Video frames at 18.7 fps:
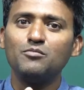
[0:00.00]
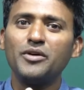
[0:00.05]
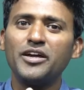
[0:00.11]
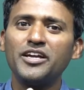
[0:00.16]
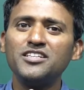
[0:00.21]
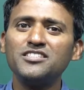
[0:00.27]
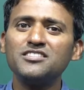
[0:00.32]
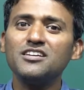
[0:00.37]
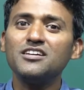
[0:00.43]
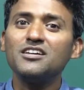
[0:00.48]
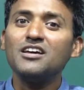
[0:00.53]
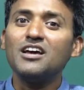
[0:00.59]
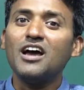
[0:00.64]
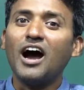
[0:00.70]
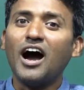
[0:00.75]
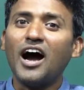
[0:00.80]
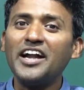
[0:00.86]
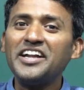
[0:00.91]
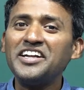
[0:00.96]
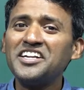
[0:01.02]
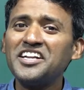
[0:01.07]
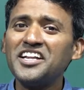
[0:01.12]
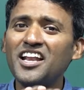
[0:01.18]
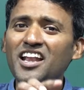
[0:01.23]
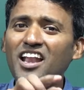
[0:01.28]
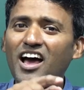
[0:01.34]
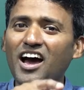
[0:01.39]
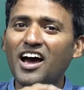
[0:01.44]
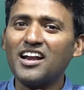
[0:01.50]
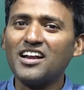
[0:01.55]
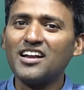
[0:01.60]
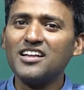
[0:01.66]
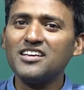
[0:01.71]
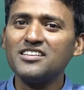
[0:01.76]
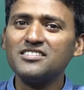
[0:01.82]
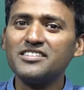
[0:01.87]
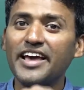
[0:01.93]
Means
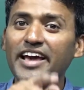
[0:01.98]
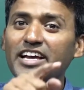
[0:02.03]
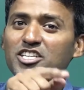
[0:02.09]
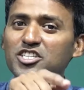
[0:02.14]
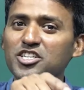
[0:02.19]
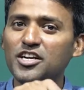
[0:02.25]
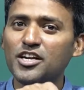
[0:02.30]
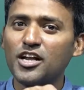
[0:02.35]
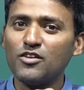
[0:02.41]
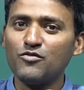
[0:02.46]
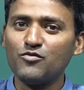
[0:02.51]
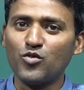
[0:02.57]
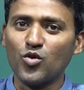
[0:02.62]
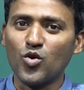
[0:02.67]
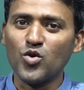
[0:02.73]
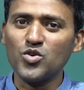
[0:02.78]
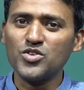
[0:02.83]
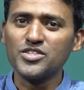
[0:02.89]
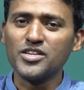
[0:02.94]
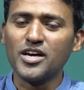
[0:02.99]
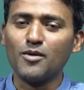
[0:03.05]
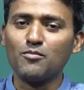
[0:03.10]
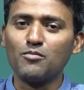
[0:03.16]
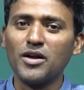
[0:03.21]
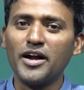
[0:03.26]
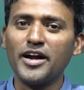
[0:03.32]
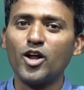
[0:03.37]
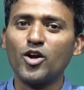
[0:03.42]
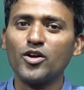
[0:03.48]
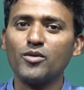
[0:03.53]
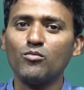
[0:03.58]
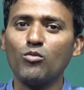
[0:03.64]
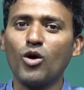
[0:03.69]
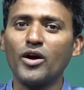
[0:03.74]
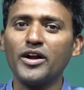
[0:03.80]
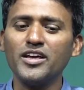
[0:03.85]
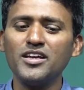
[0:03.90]
unless external force applied on a
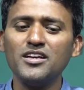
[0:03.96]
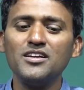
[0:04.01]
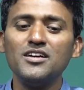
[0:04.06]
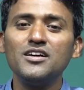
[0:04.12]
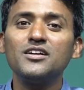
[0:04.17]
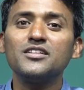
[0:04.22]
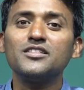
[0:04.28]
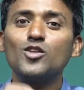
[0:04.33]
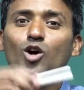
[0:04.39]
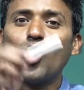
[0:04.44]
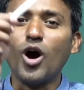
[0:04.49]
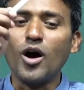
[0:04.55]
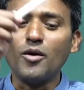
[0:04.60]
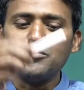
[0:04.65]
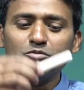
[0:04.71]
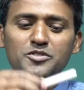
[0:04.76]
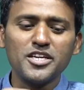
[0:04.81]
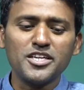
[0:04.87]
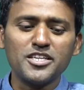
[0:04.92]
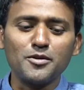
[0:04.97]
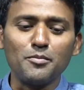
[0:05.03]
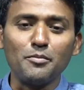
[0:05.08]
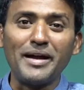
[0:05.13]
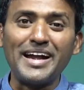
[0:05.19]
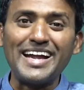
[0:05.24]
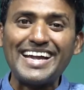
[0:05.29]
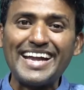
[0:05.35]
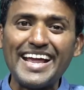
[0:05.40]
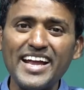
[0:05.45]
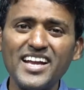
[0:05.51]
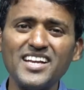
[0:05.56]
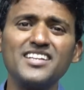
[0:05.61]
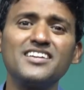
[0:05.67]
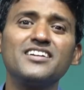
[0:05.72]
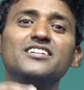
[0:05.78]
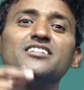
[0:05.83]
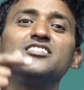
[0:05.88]
body, the object
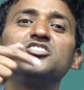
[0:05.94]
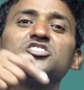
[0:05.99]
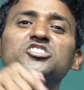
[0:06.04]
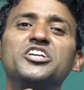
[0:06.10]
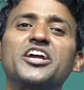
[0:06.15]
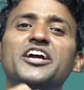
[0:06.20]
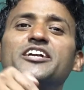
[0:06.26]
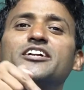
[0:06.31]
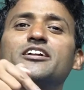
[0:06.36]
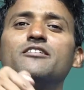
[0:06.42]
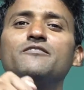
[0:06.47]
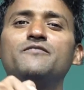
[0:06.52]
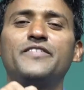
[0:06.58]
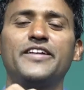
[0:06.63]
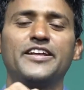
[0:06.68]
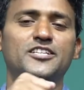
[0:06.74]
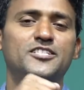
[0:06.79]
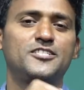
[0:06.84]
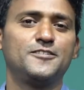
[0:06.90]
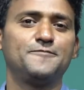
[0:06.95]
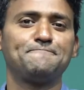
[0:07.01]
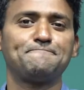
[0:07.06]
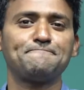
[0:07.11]
maintained state of rest.